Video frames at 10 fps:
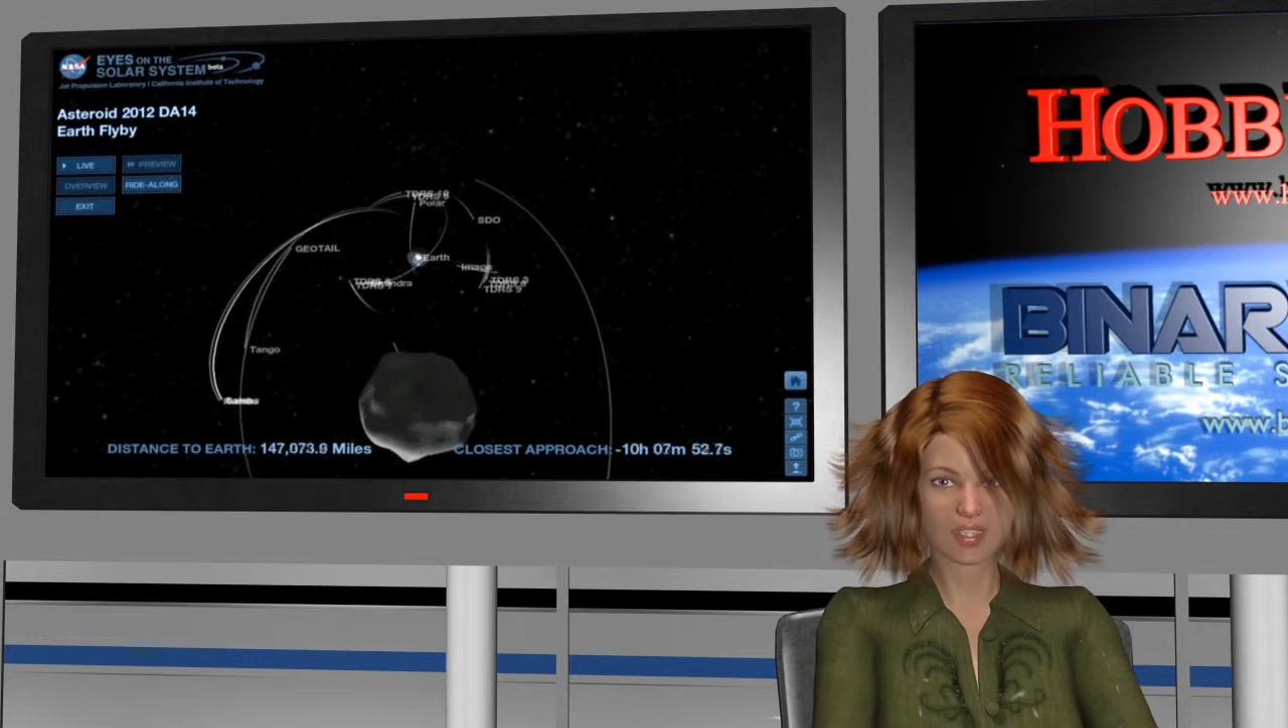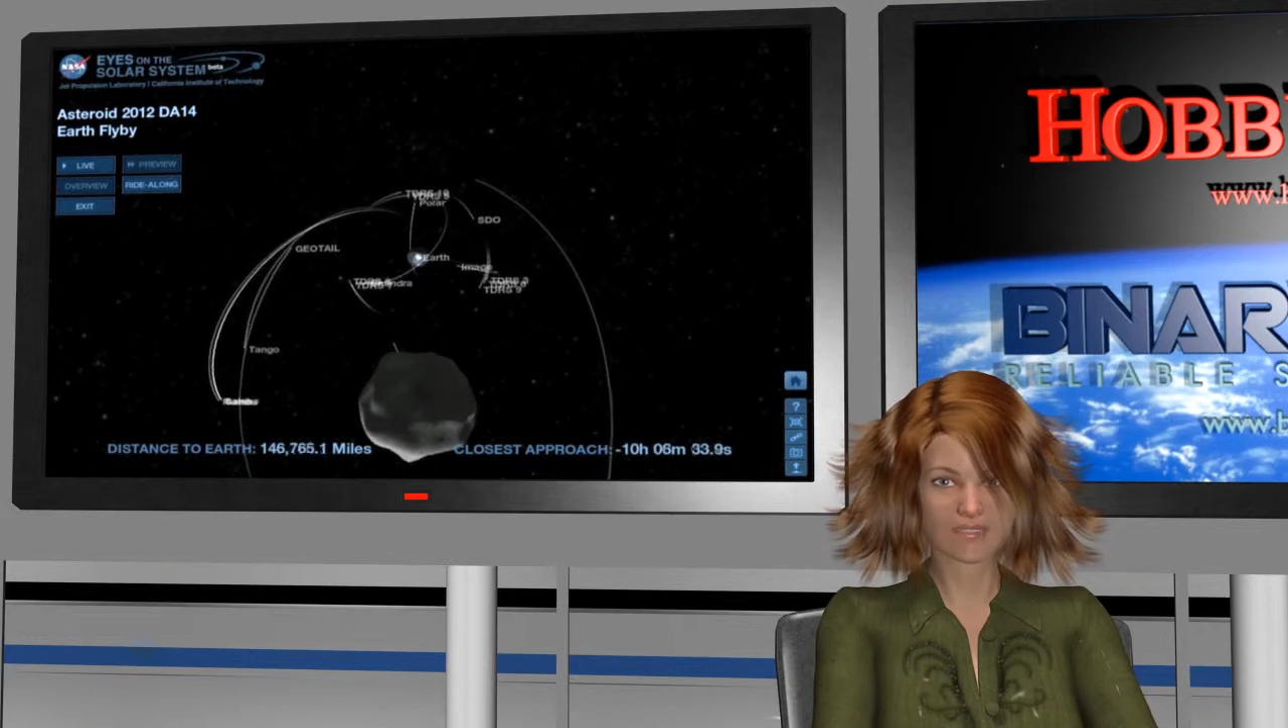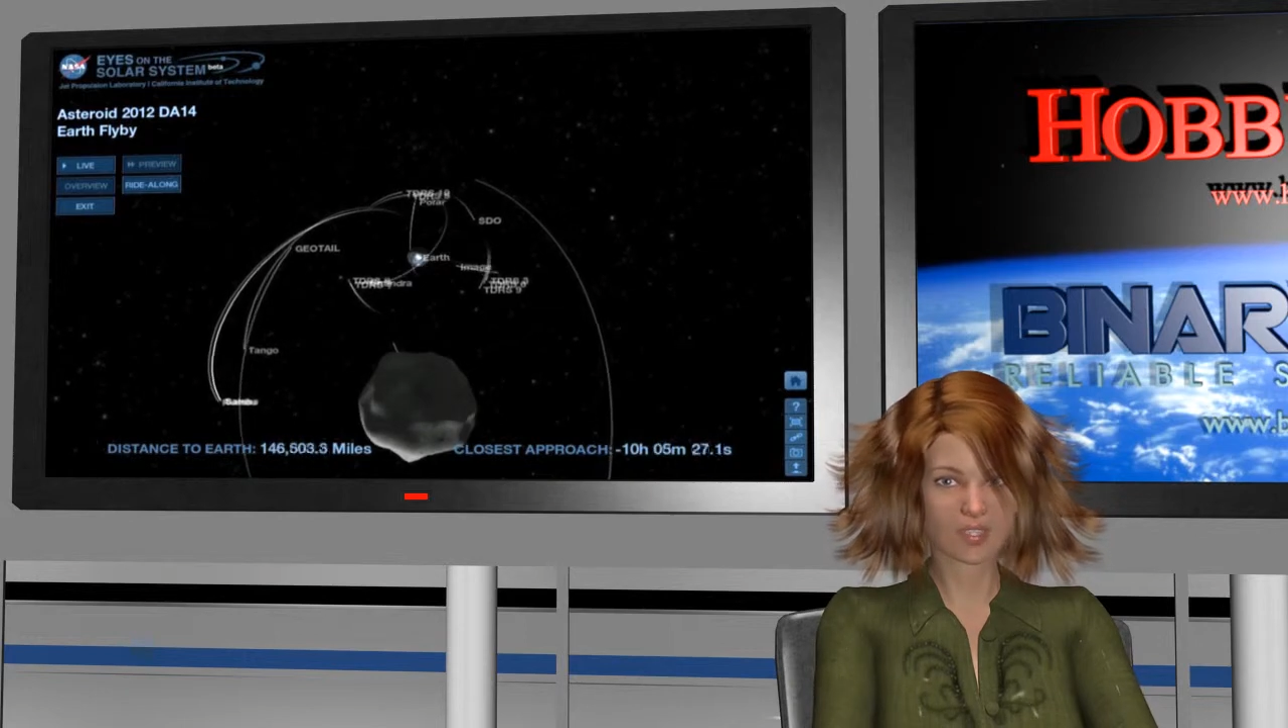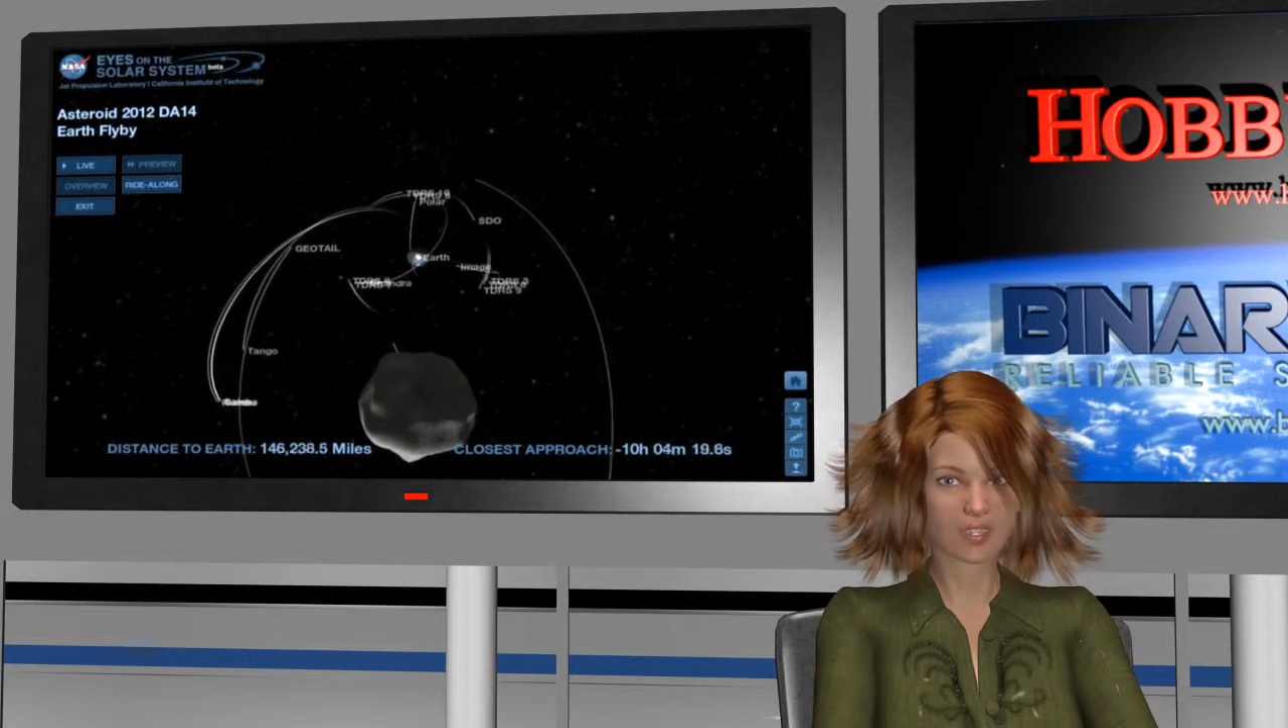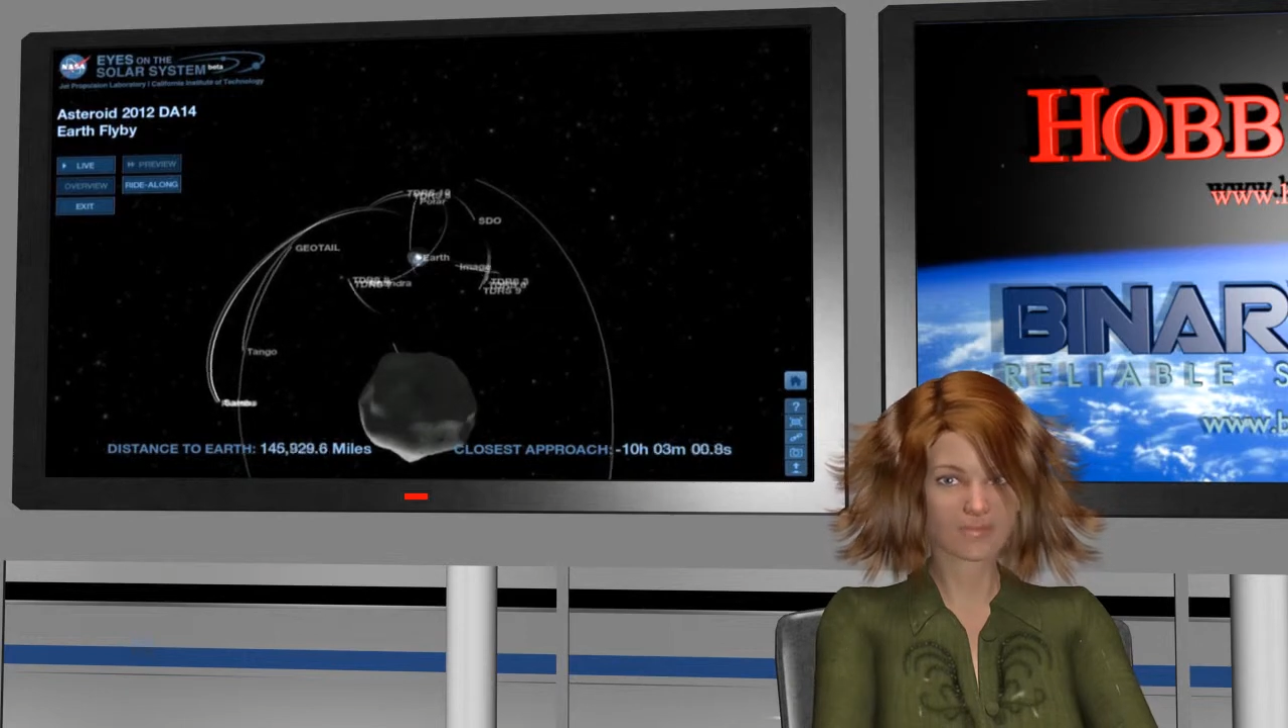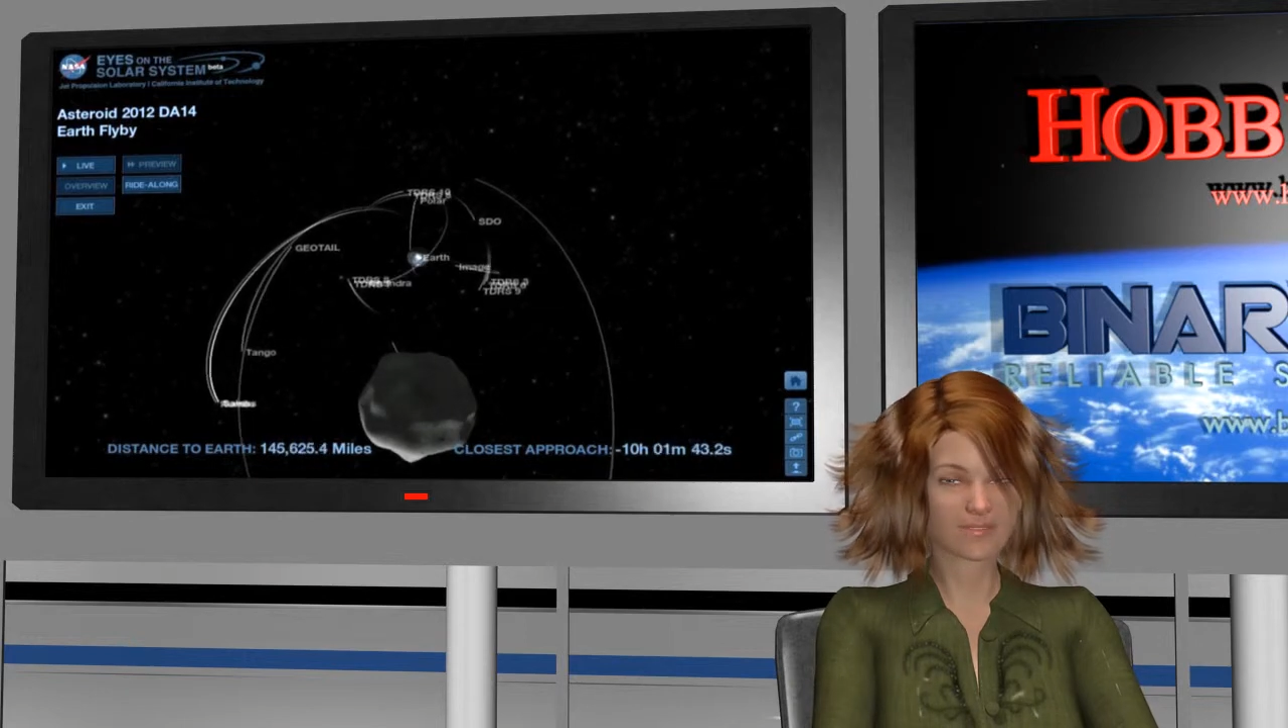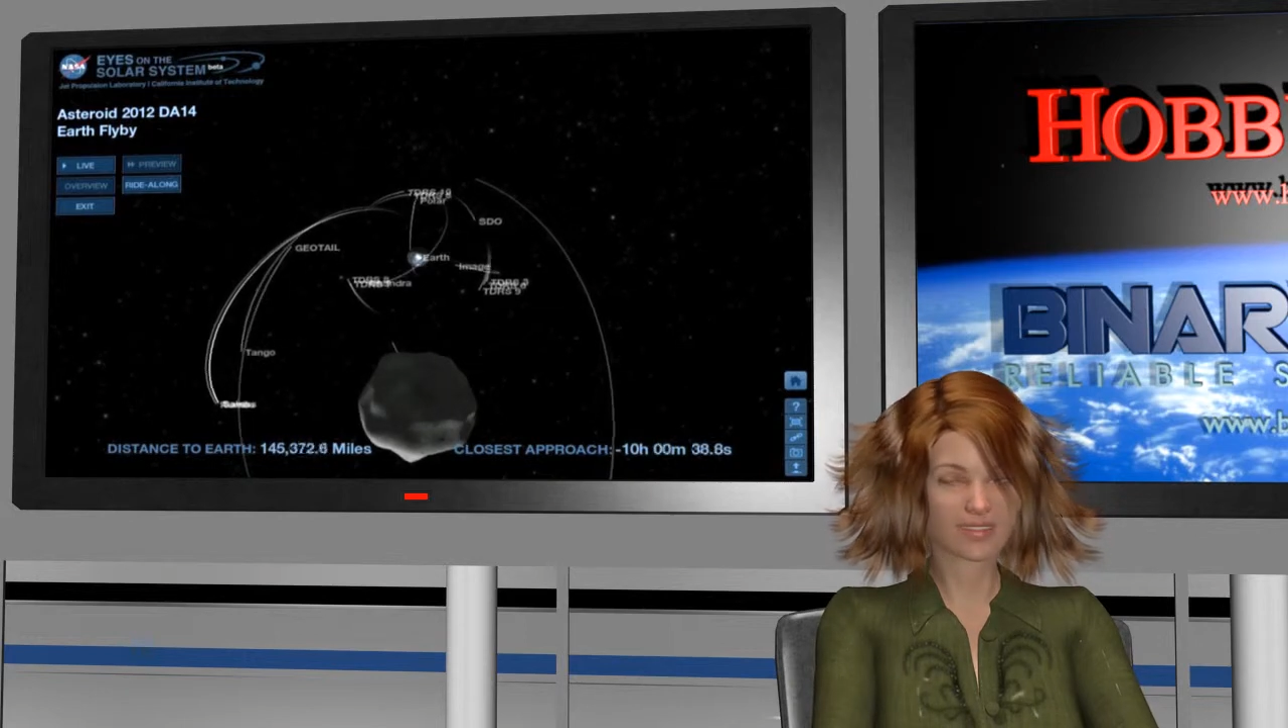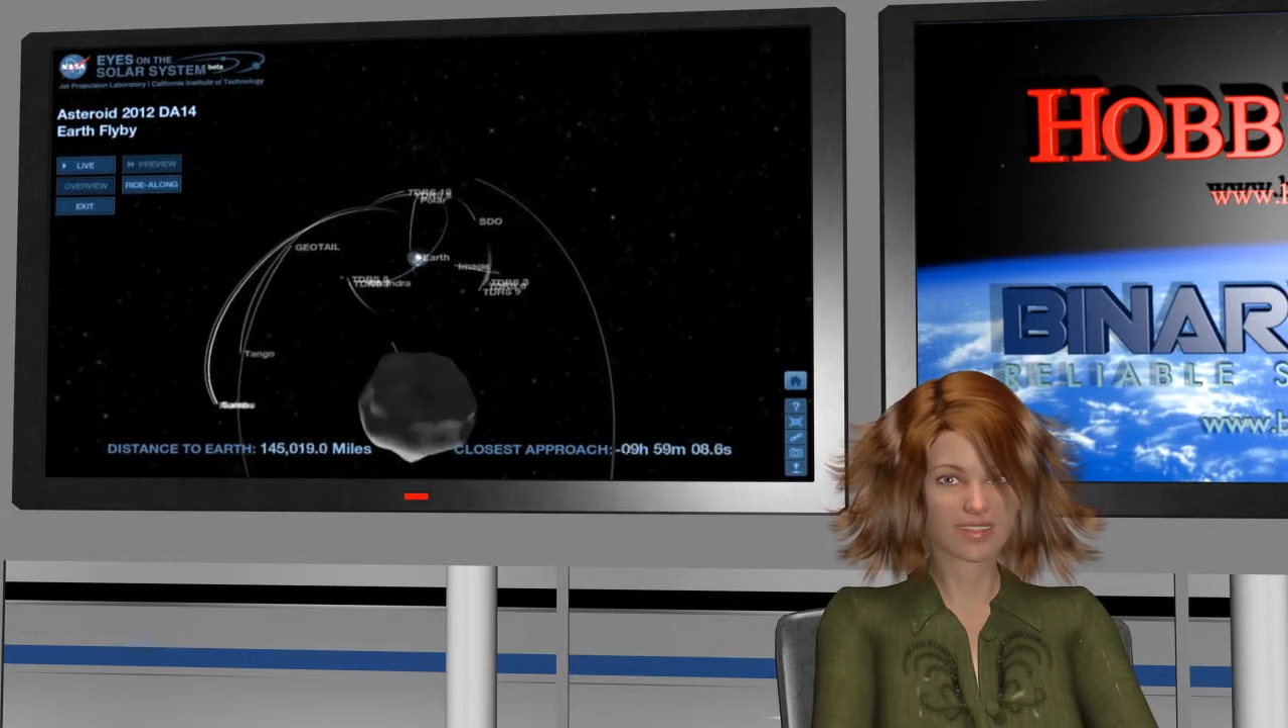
of those may